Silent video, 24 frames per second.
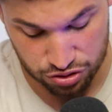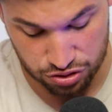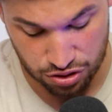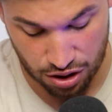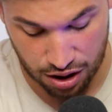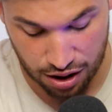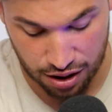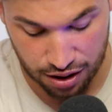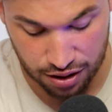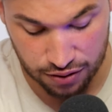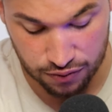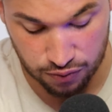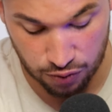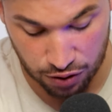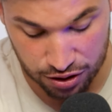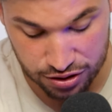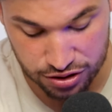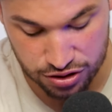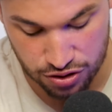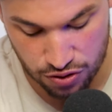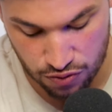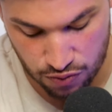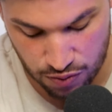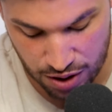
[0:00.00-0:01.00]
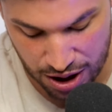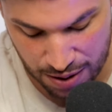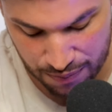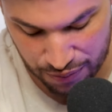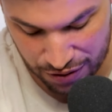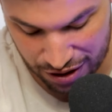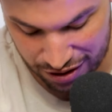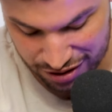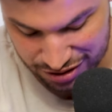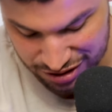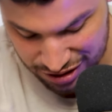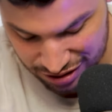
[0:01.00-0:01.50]
uh, whip,
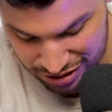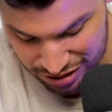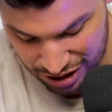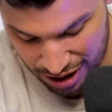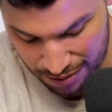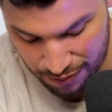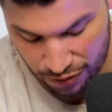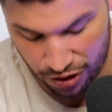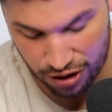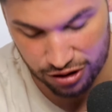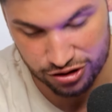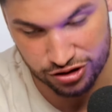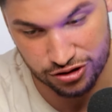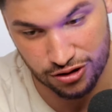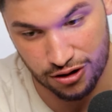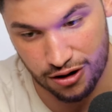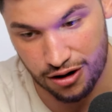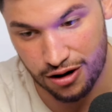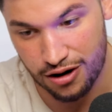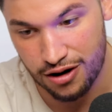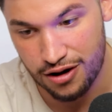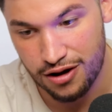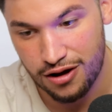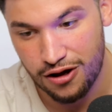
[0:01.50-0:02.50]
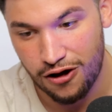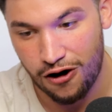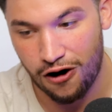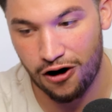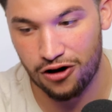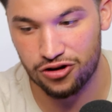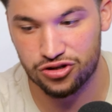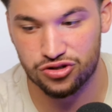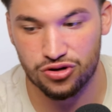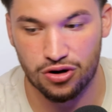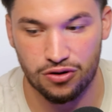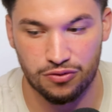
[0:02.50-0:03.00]
and a six time All Star.
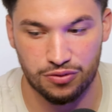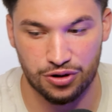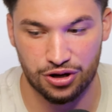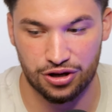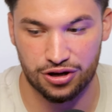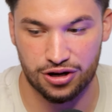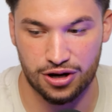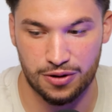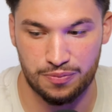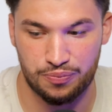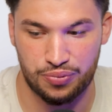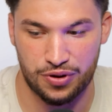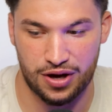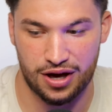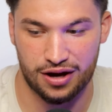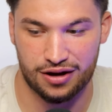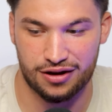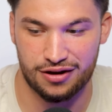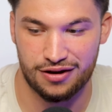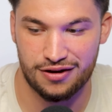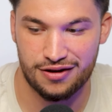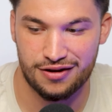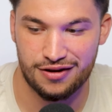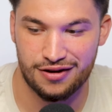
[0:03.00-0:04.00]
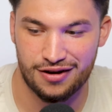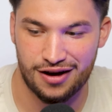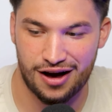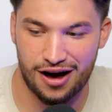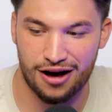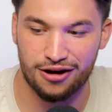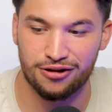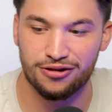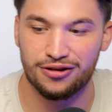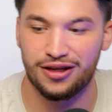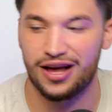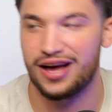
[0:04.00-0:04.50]
Also a really good pick.
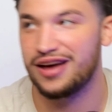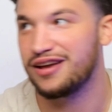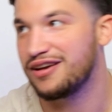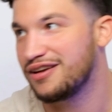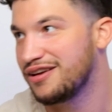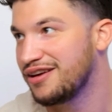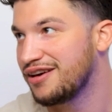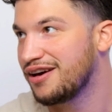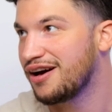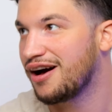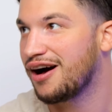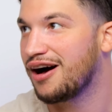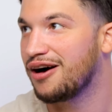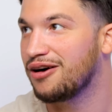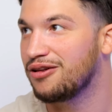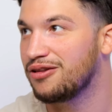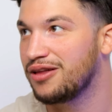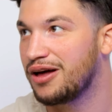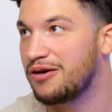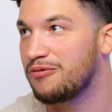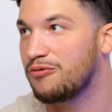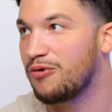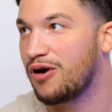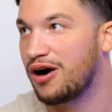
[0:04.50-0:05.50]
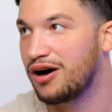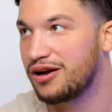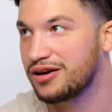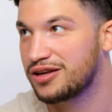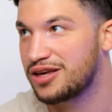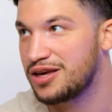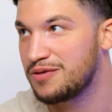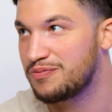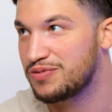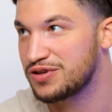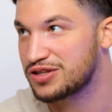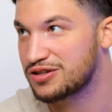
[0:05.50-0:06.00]
I'll let I'll let Juan keep his